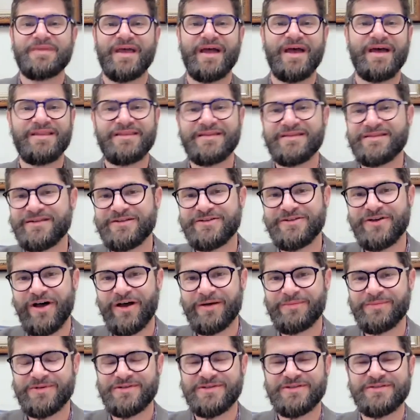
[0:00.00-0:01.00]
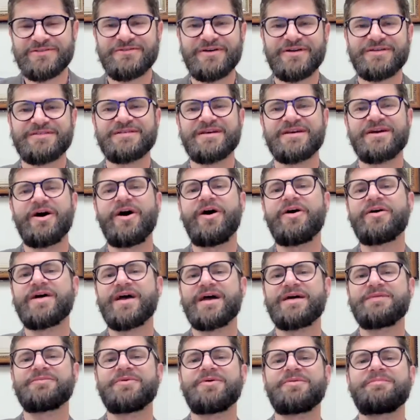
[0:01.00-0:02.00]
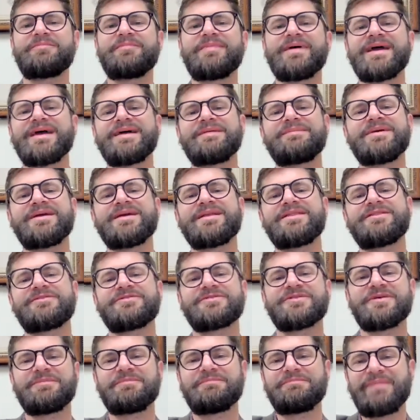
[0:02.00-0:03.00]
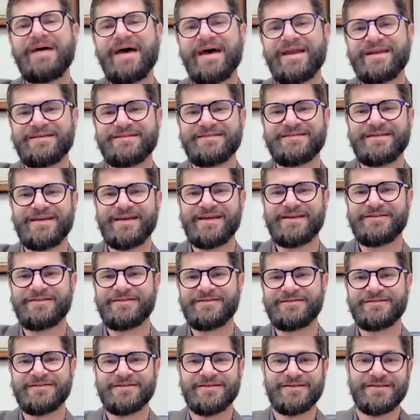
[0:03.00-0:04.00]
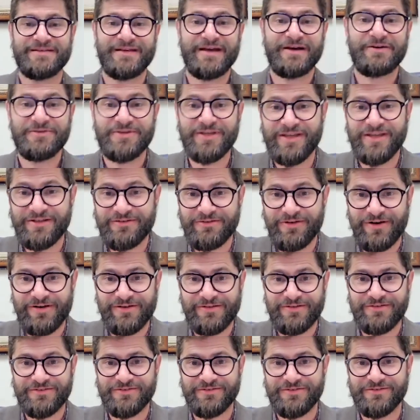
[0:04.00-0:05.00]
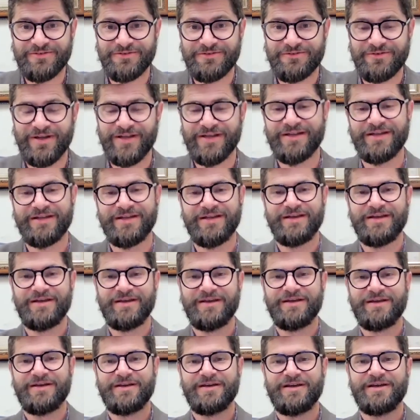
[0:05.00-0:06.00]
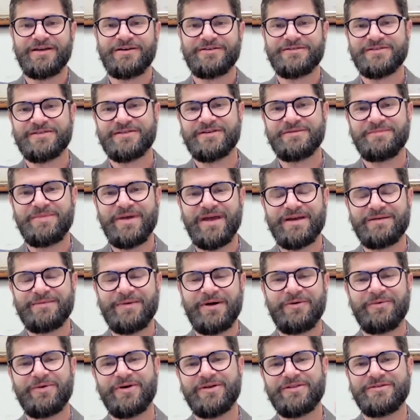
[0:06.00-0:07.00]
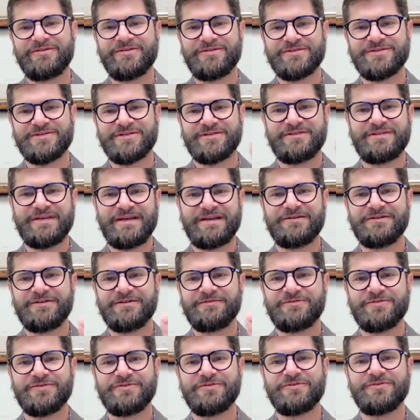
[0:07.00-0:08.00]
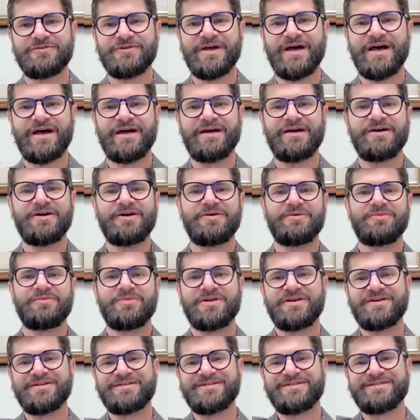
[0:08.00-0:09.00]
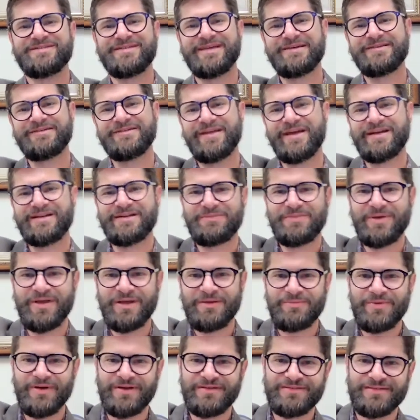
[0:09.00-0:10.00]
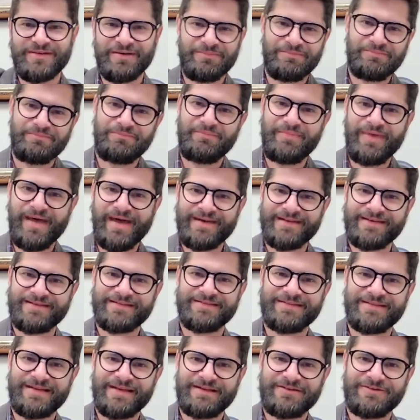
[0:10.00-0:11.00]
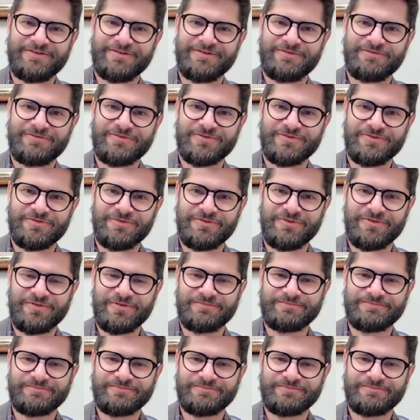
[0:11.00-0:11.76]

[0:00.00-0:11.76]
And then the dogmatist tries to say, okay, well, maybe there's a meta standard, because that would get you out of the circle, right? Here's the debate about whether there's a standard of truth or not. We could settle that debate by some meta standard of truth.